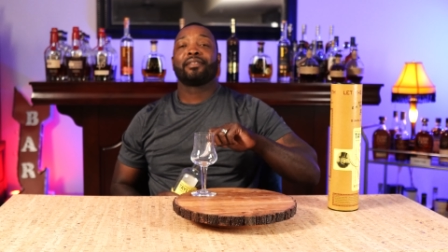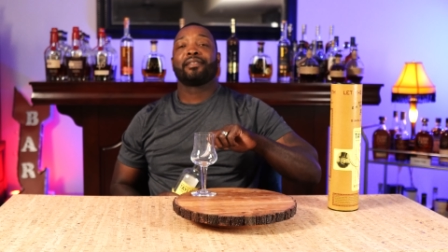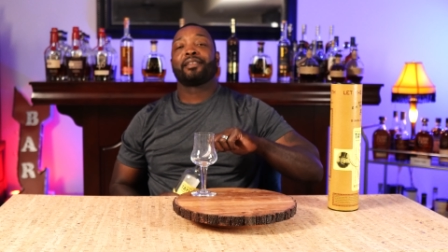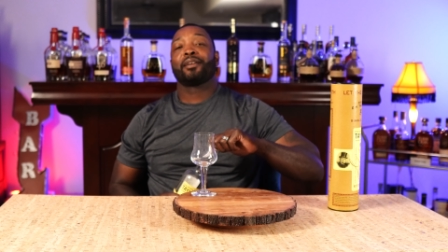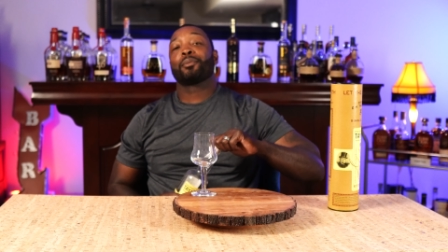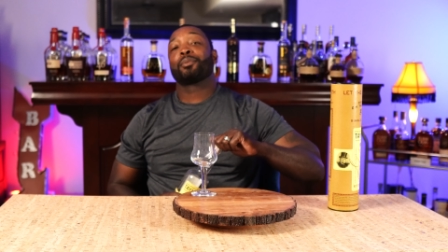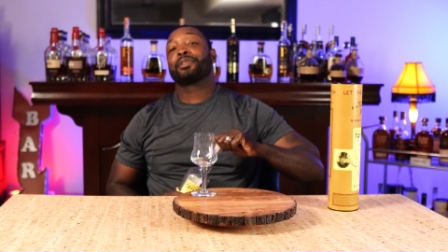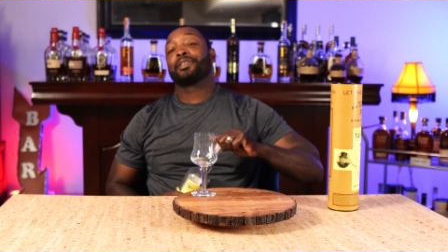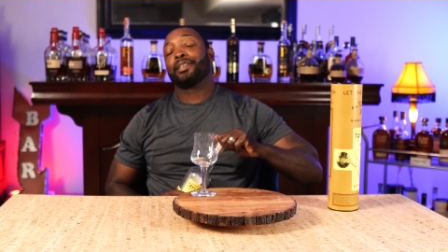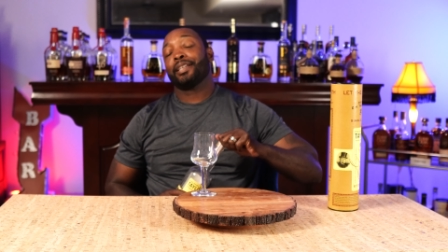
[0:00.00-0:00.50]

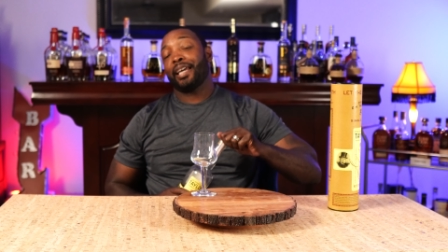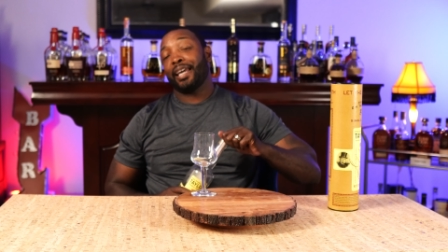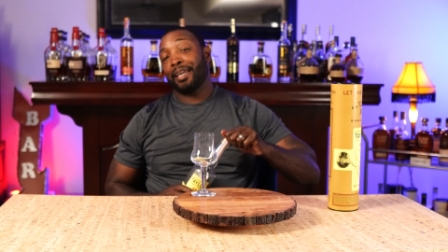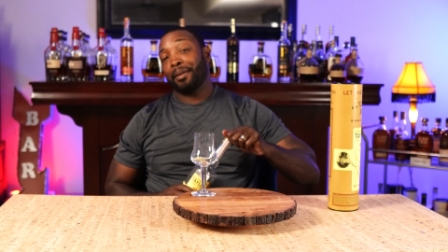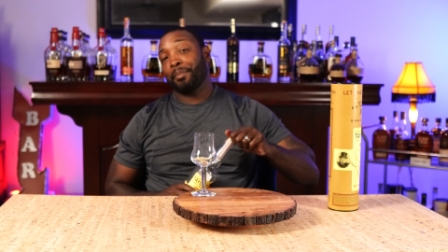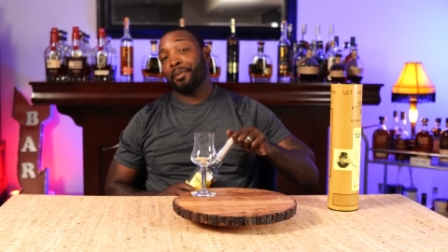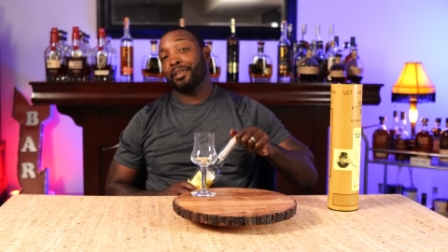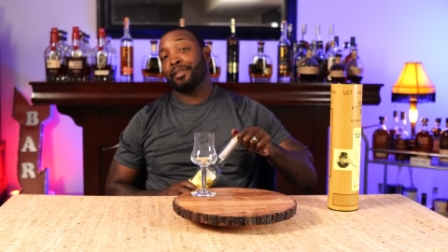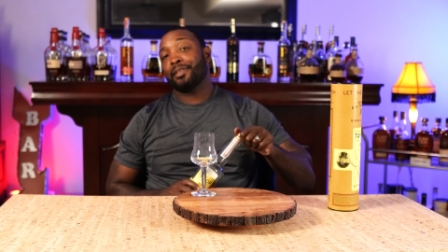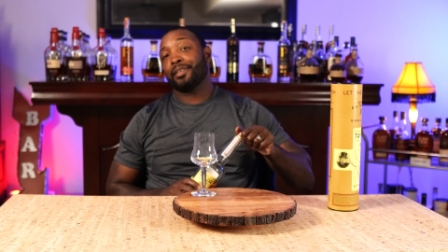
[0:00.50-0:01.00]
There was an
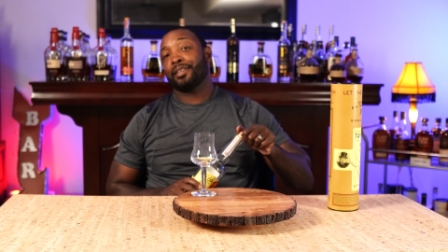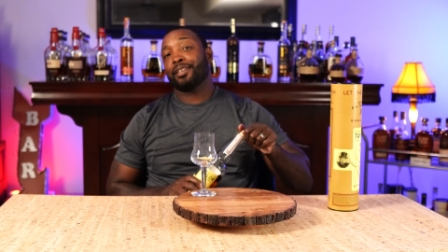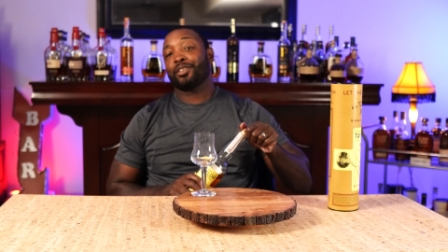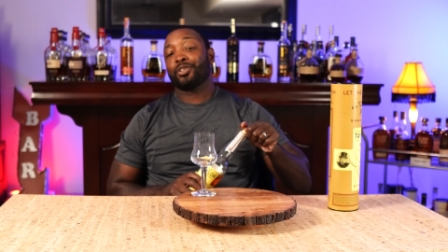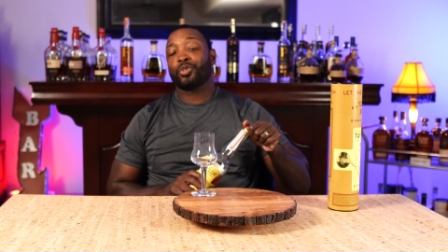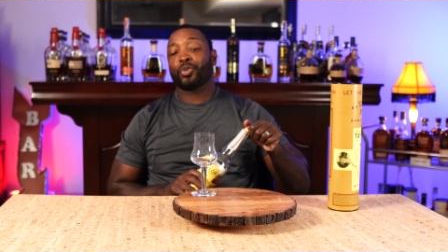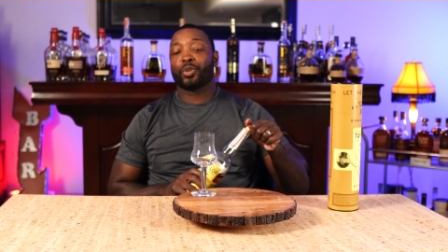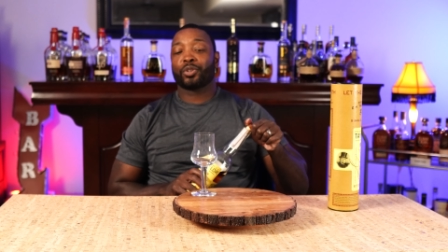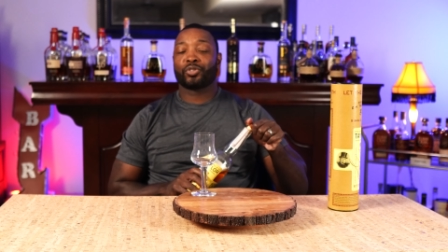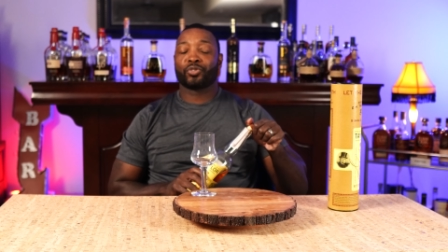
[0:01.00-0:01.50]
ABC
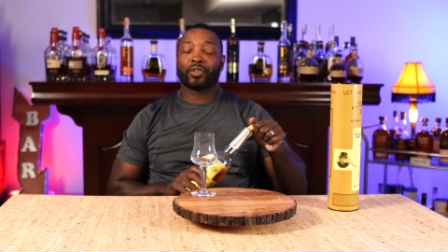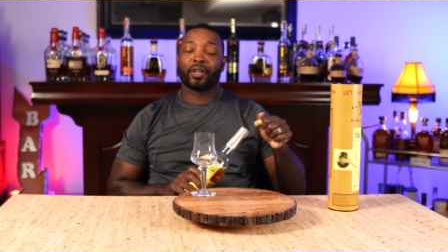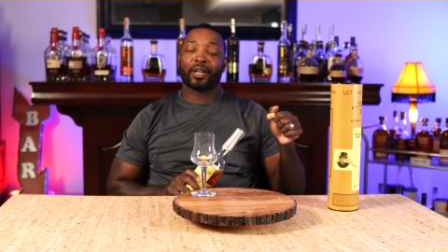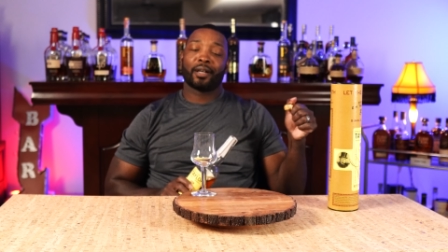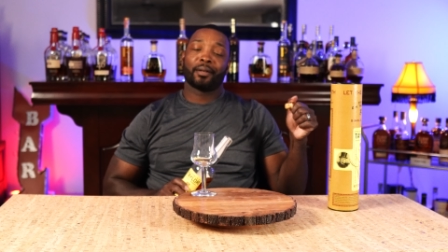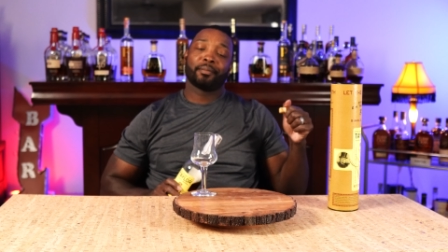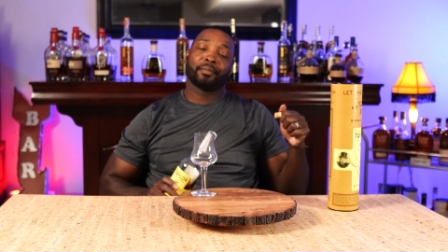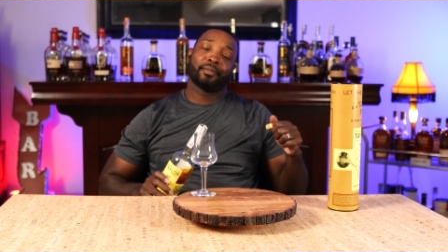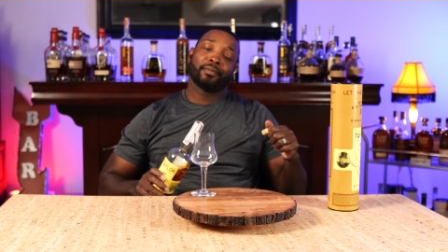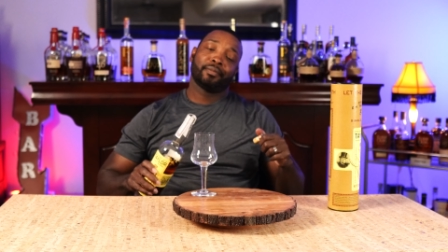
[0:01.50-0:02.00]
store
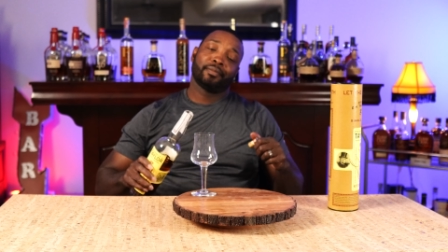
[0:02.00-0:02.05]
drop.